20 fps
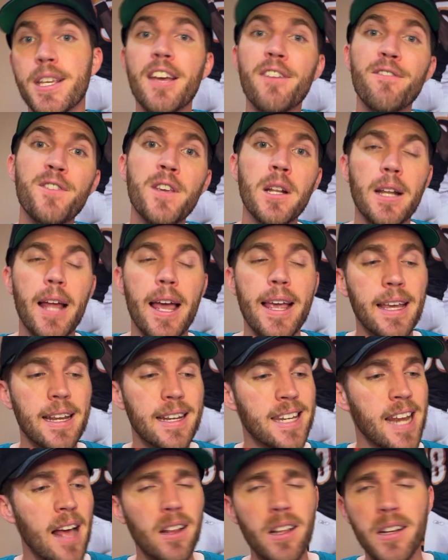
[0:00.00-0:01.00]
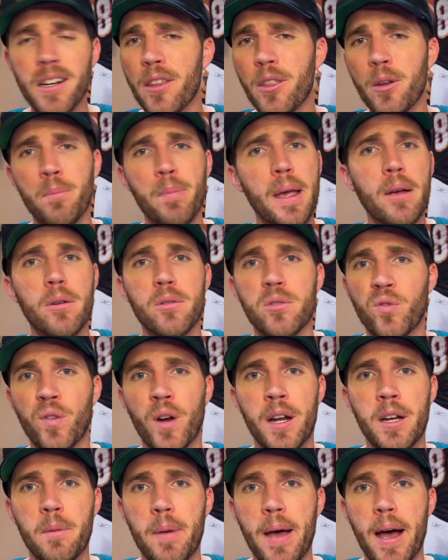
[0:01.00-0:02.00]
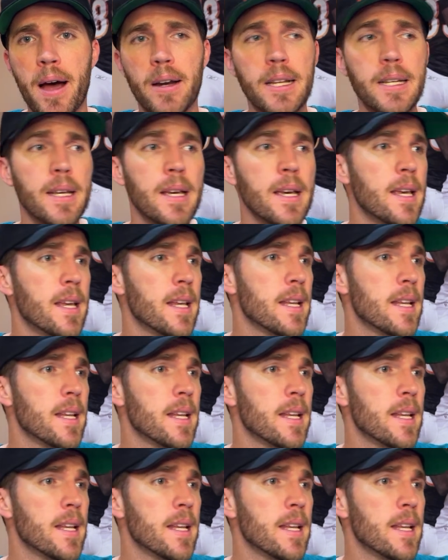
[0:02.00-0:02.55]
If you like it, tell another Bengals friend about it.